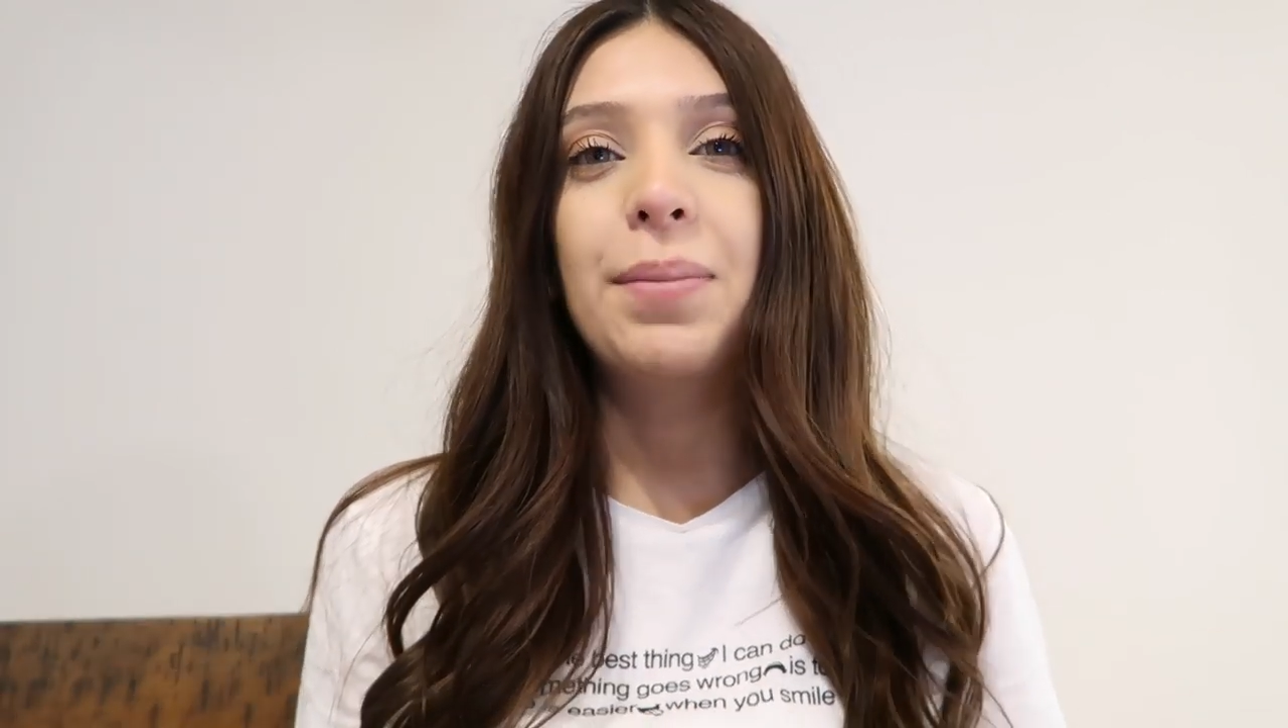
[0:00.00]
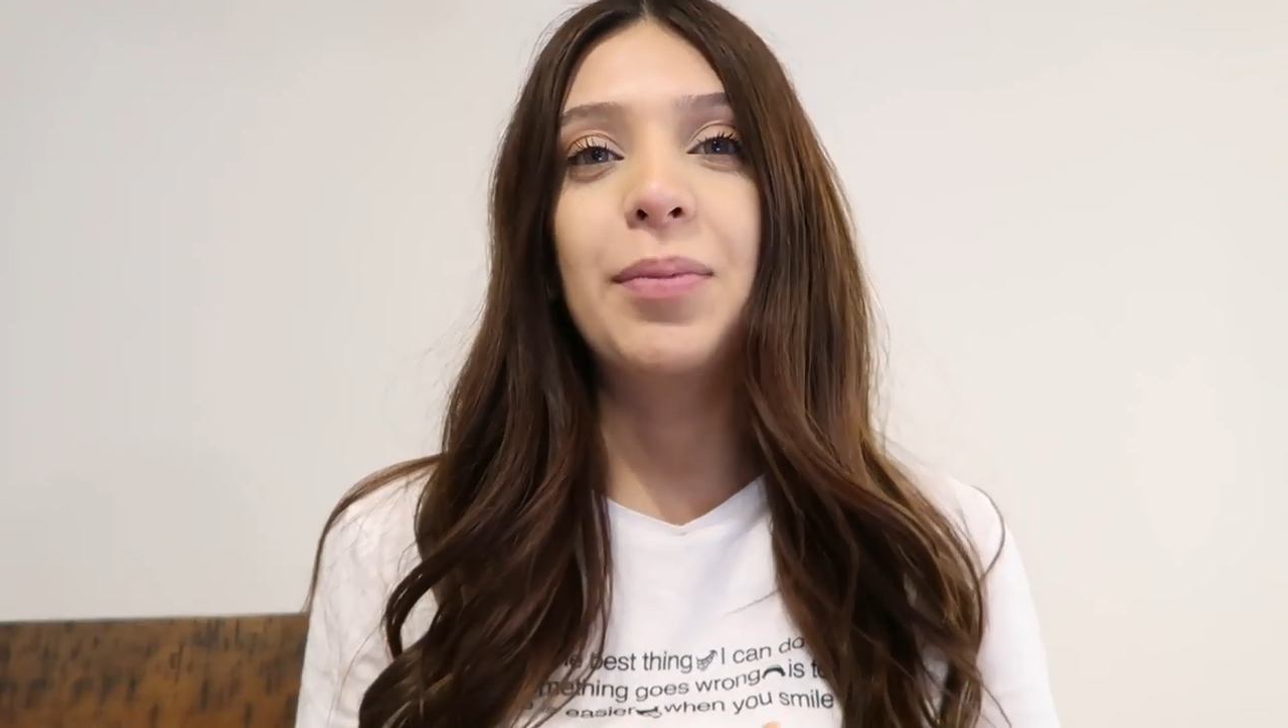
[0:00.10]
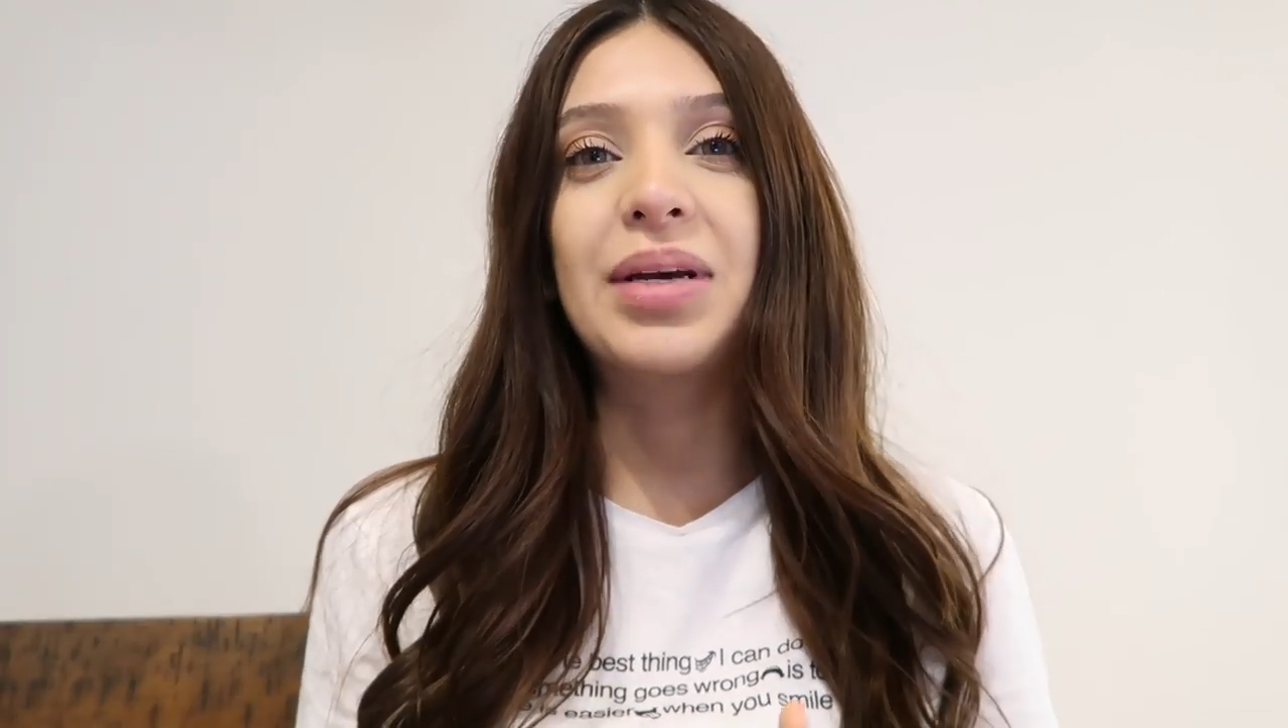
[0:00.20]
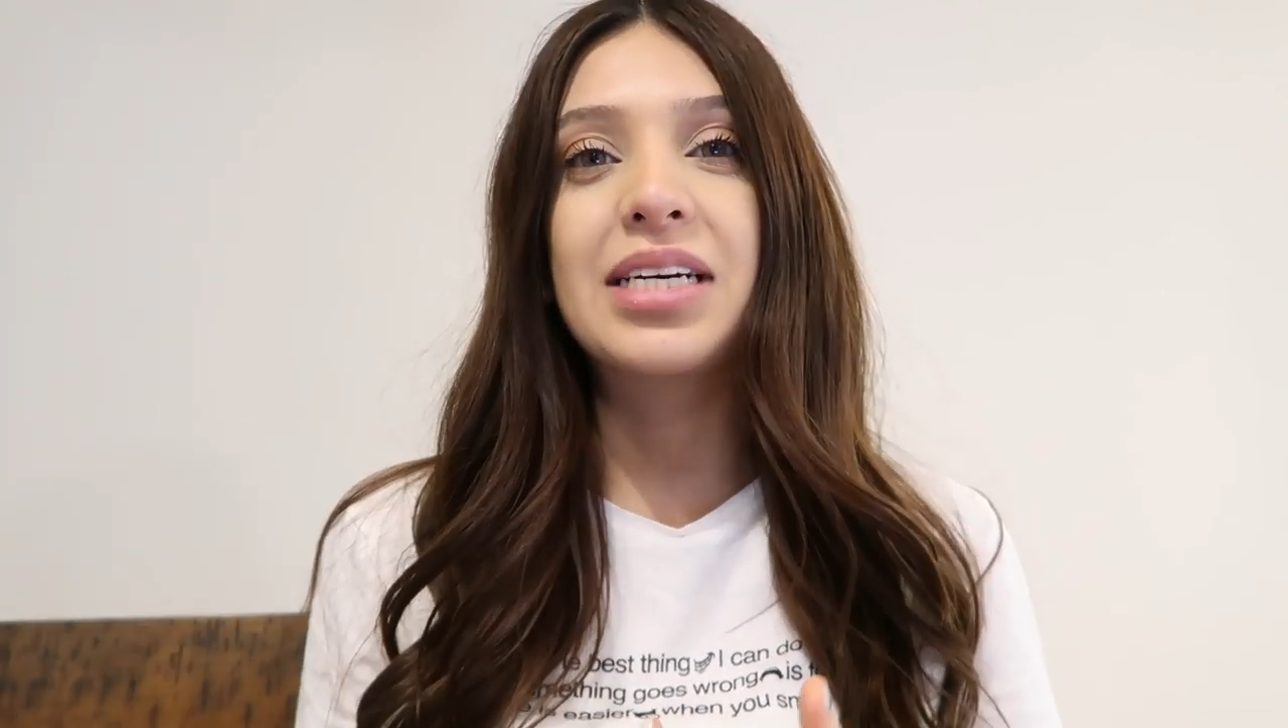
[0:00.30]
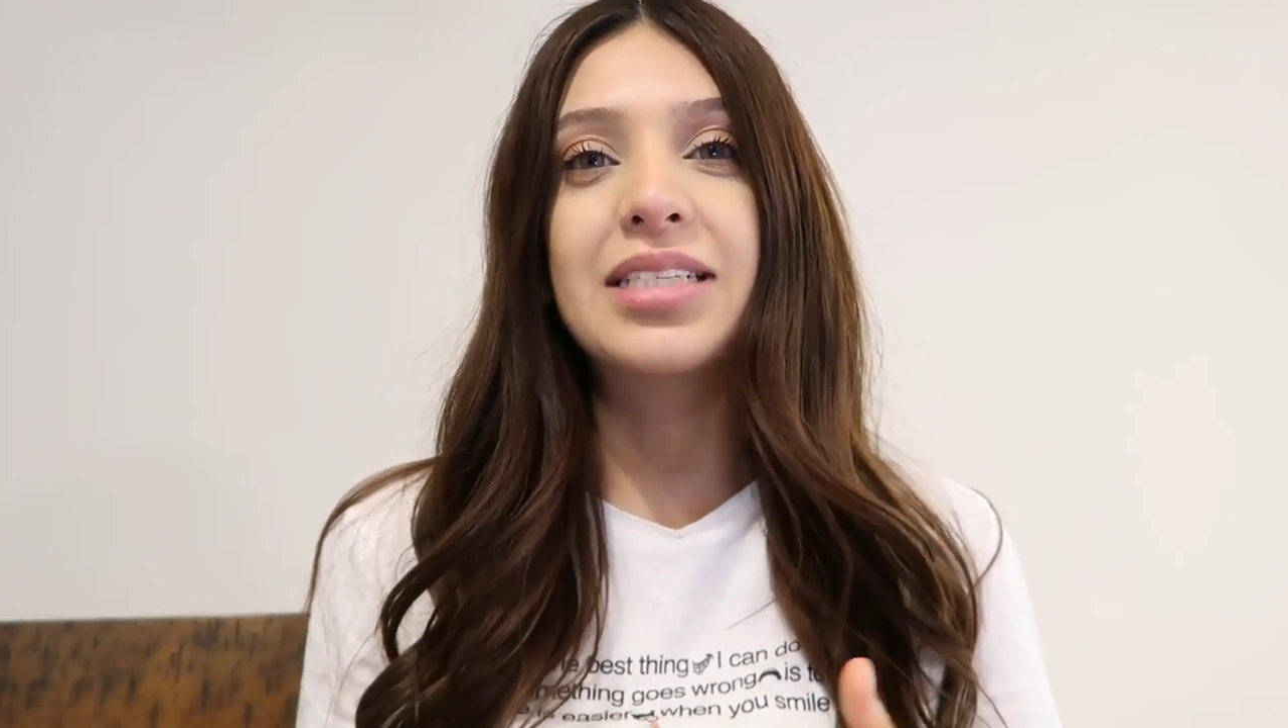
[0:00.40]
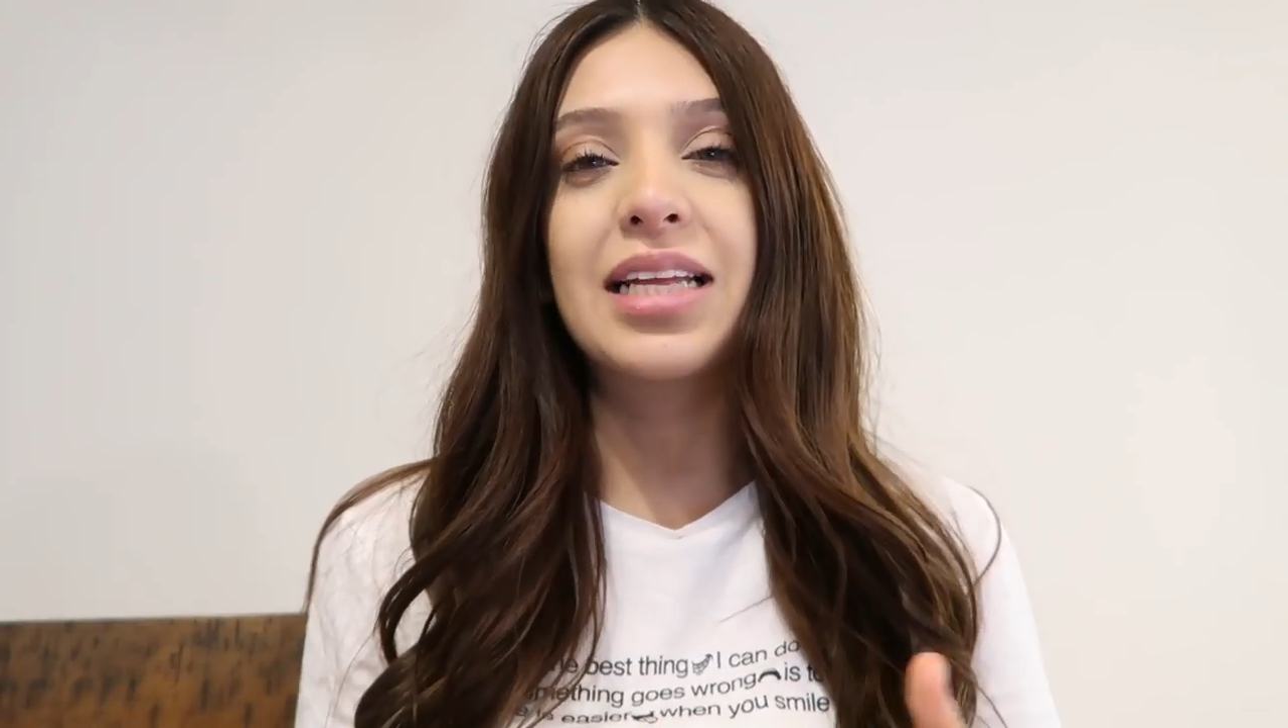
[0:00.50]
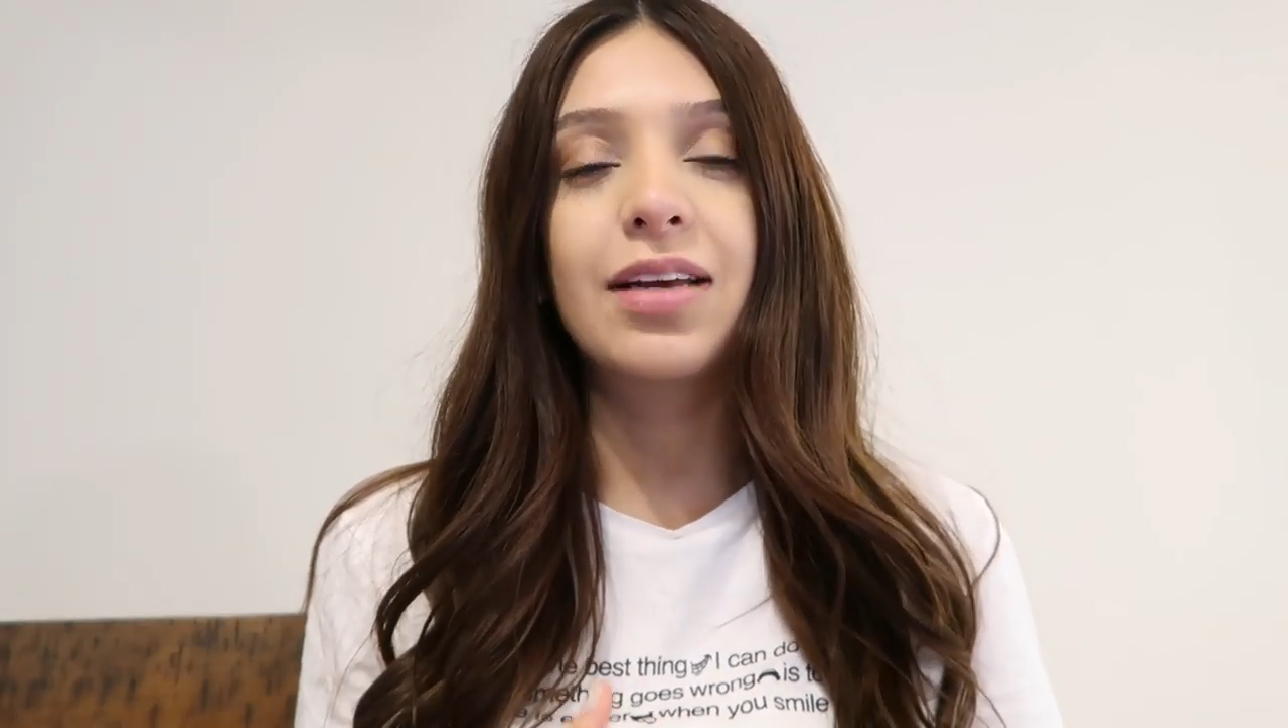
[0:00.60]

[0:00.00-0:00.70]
but because